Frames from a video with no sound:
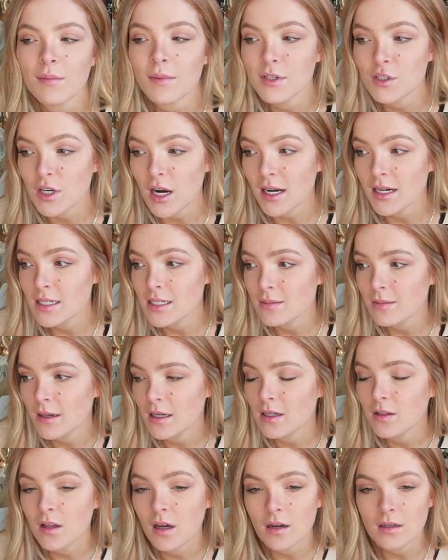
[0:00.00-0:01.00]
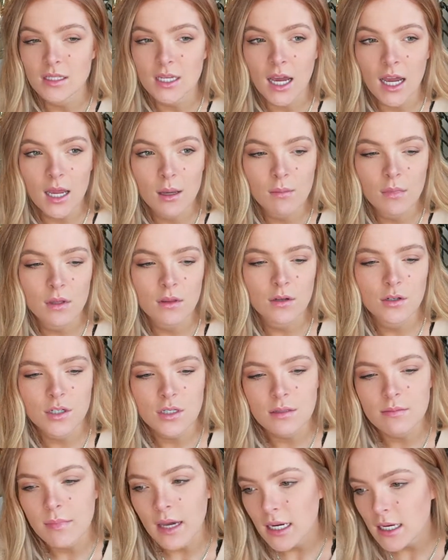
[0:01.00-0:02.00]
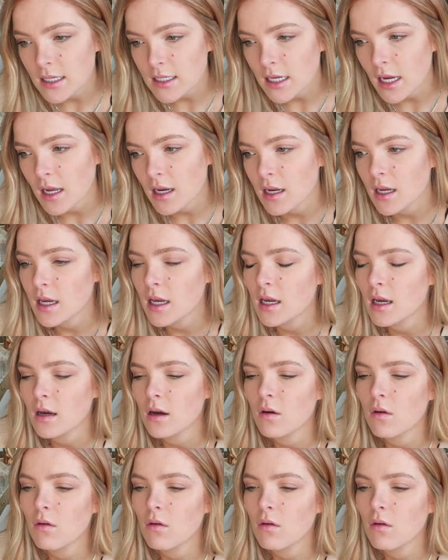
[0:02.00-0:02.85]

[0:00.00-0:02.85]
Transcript: I've been trying to spend a lot of time either just meditating